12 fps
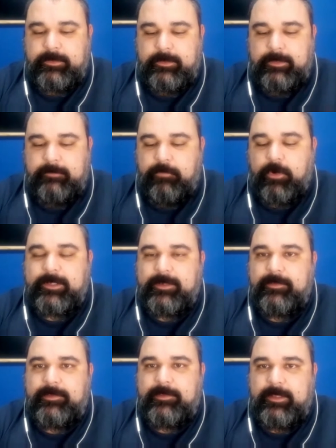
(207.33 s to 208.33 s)
the
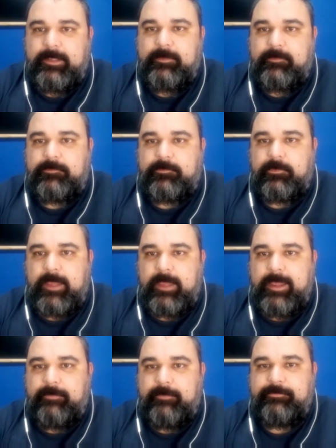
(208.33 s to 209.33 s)
important thing is to
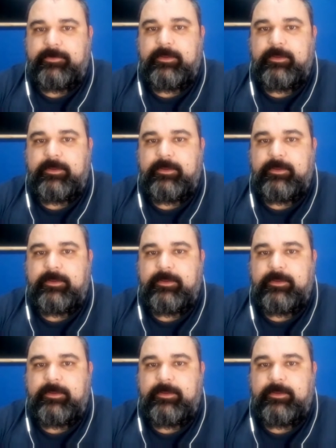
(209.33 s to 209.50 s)
have